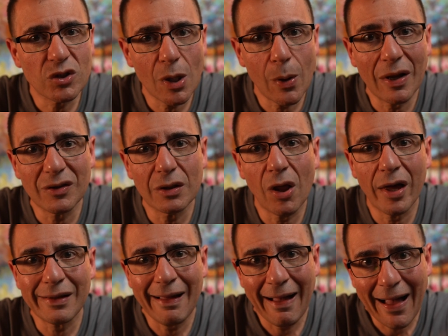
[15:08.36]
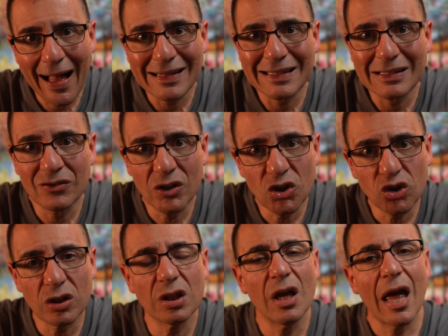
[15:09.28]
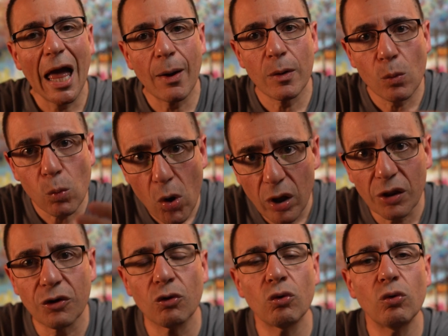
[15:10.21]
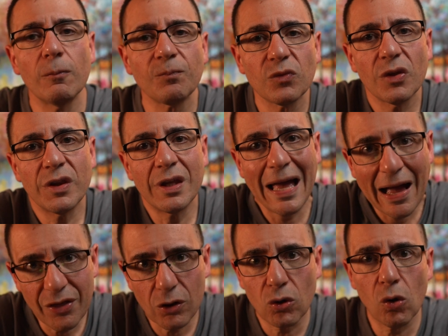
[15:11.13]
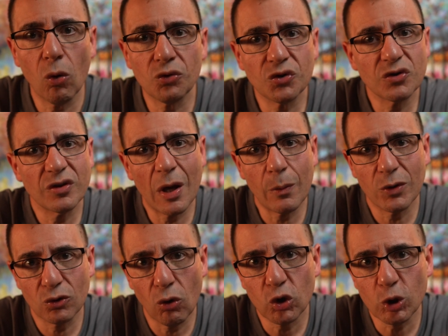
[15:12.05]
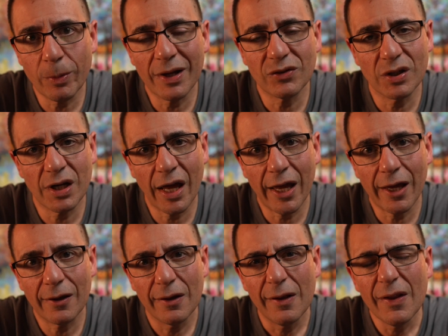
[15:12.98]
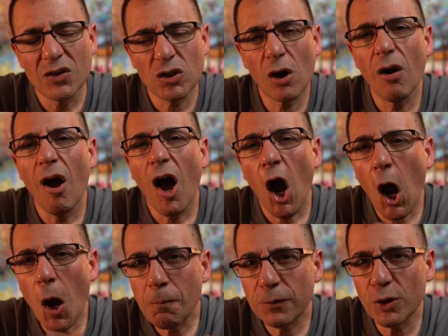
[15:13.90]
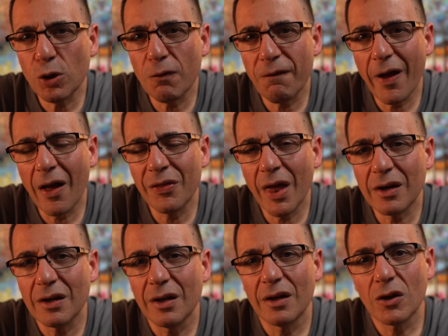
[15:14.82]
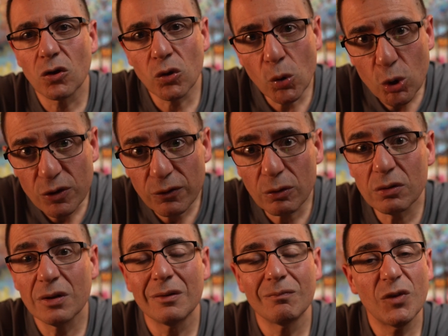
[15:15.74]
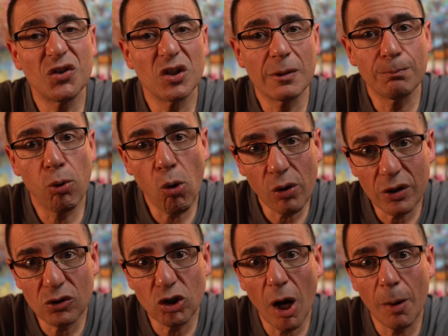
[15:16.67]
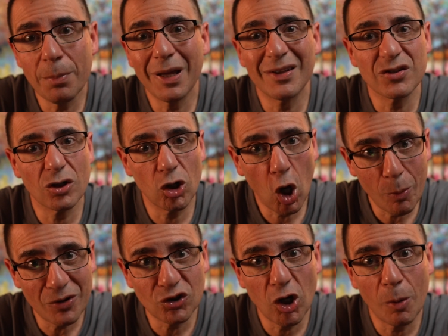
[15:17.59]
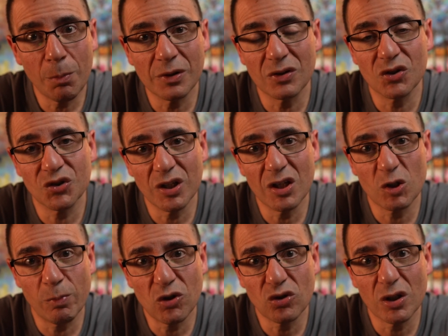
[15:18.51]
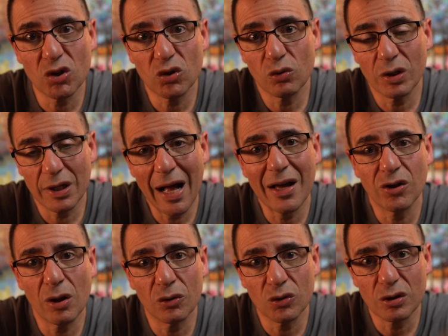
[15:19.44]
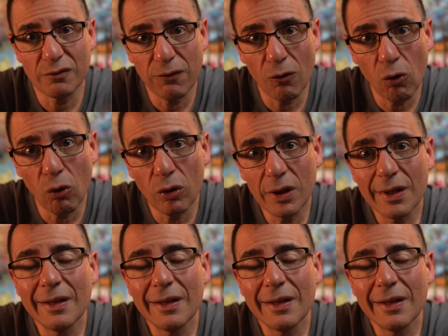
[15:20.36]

is no underlying heart condition, and we work through the other causes that we talked about today. So hopefully you found that useful. It's an important topic. It's a common topic to see a specialist or a cardiologist for.